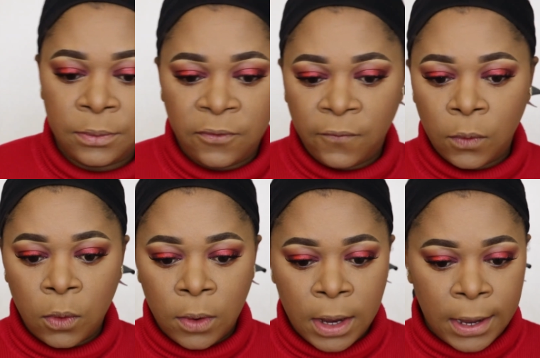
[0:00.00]
before
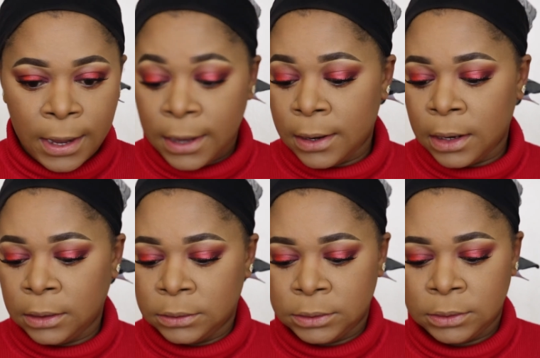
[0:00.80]
my
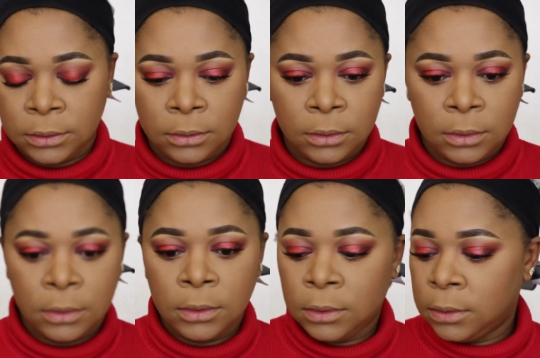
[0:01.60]
highlights,
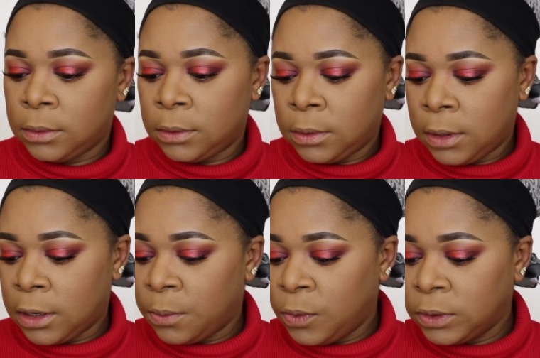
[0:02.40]

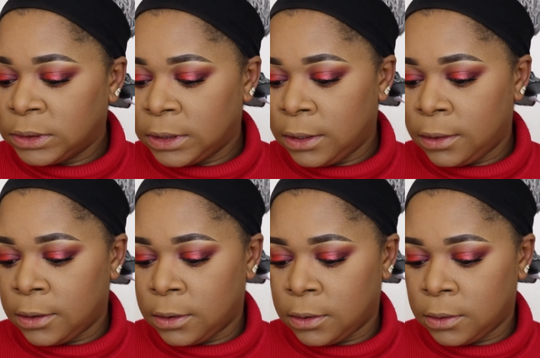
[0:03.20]
and I'm using
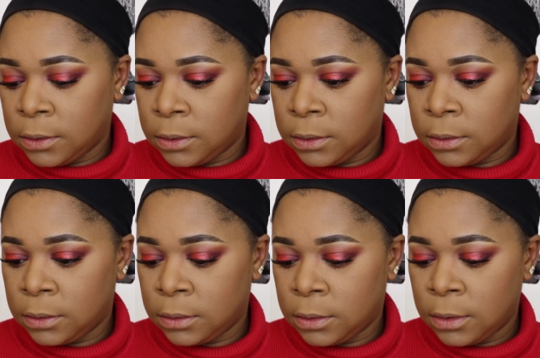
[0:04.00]
the
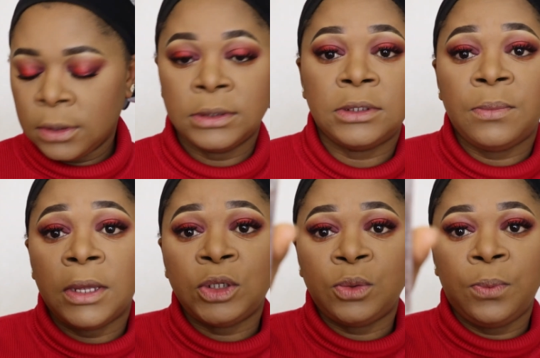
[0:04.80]

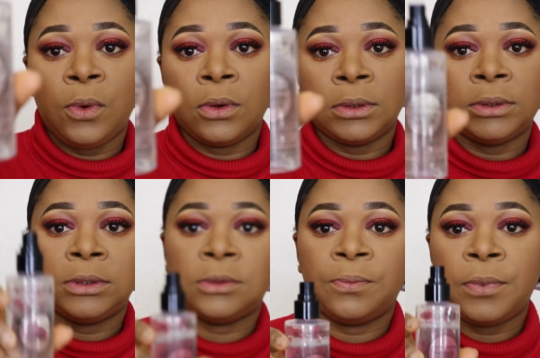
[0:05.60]
Smudgebox
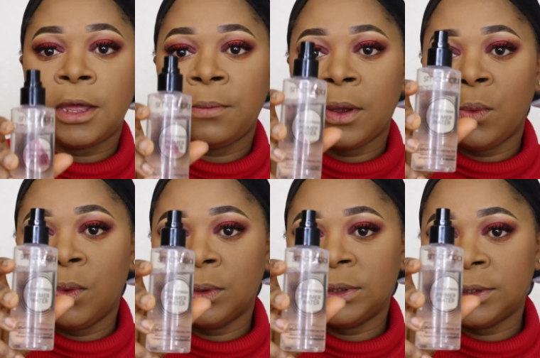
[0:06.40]
Primer
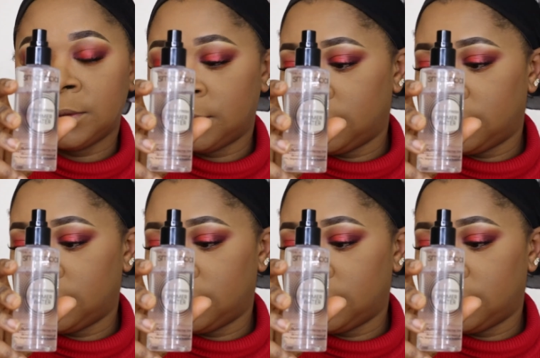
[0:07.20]
Water.